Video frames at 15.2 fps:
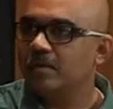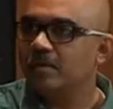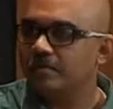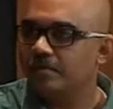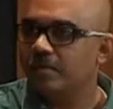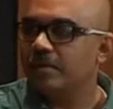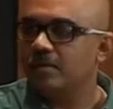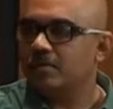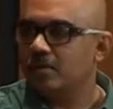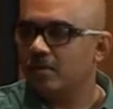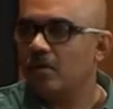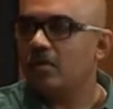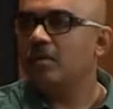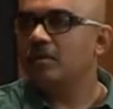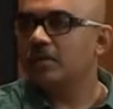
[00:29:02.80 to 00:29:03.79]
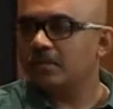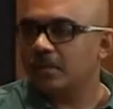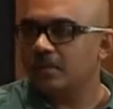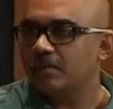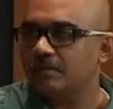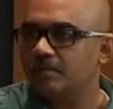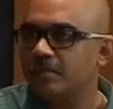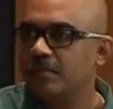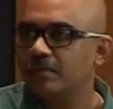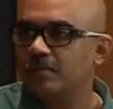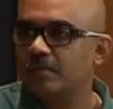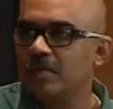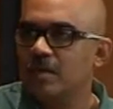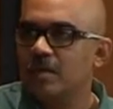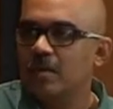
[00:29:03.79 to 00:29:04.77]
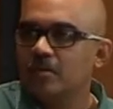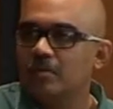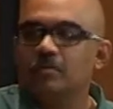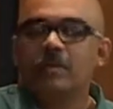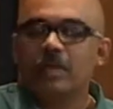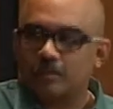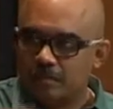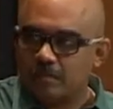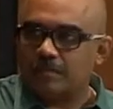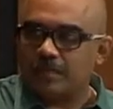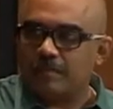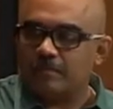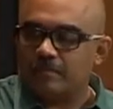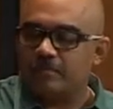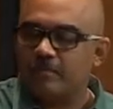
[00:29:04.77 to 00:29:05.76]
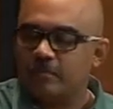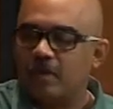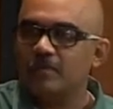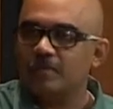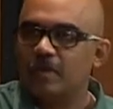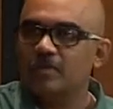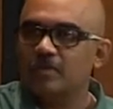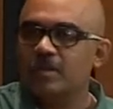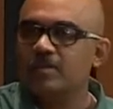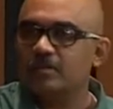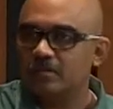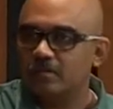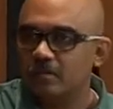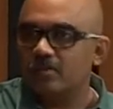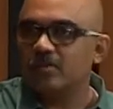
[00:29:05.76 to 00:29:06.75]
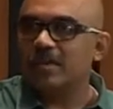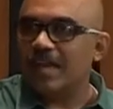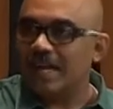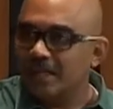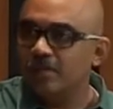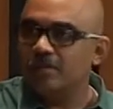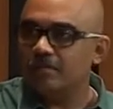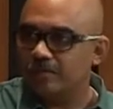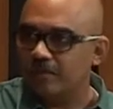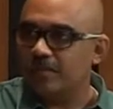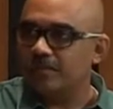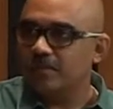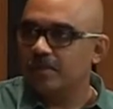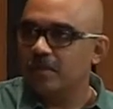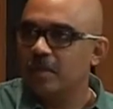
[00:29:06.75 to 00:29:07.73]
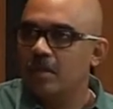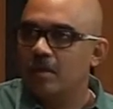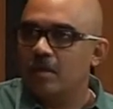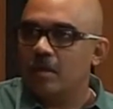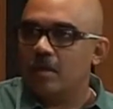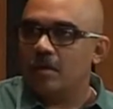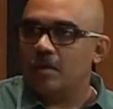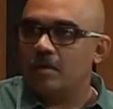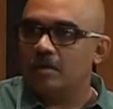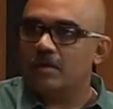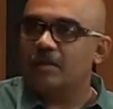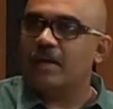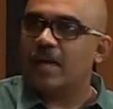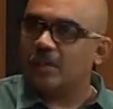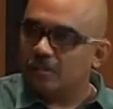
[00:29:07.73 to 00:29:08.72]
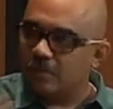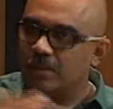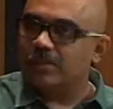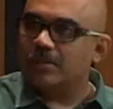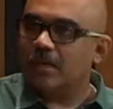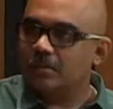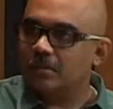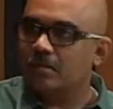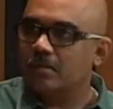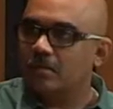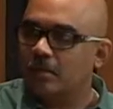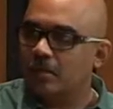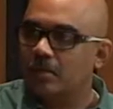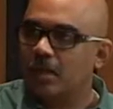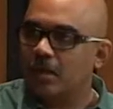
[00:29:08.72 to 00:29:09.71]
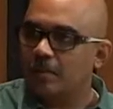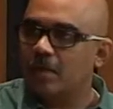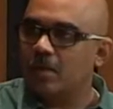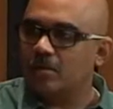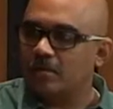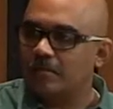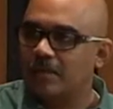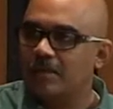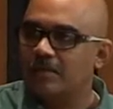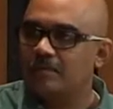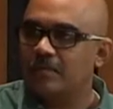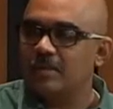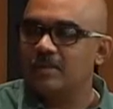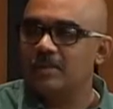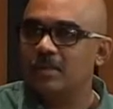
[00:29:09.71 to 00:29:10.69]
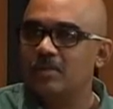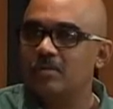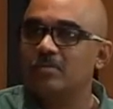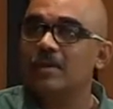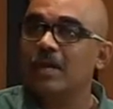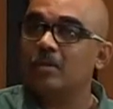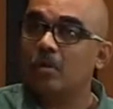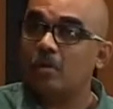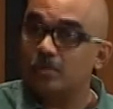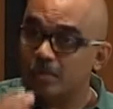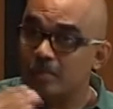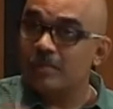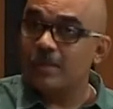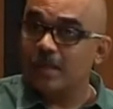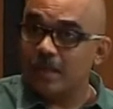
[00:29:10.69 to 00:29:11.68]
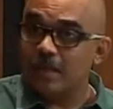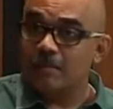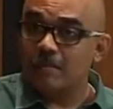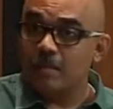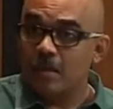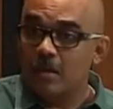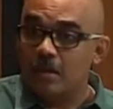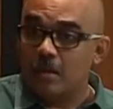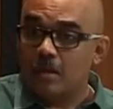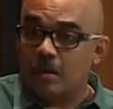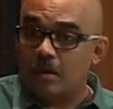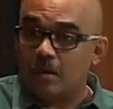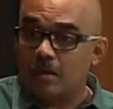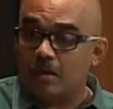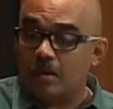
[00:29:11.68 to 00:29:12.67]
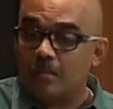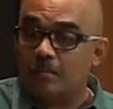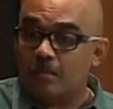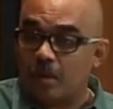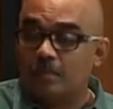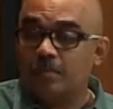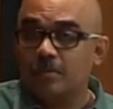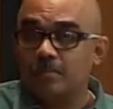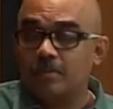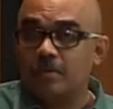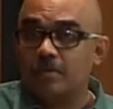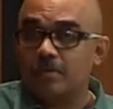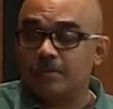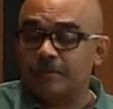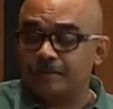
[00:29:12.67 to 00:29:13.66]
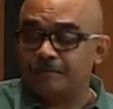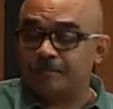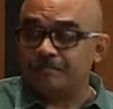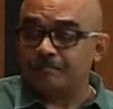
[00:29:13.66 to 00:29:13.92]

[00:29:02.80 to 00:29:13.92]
in a village and all these kinds of films, though that was a private film. What I'm trying to say is those kinds of films gradually started coming out of NFDC, though that also became a problem because,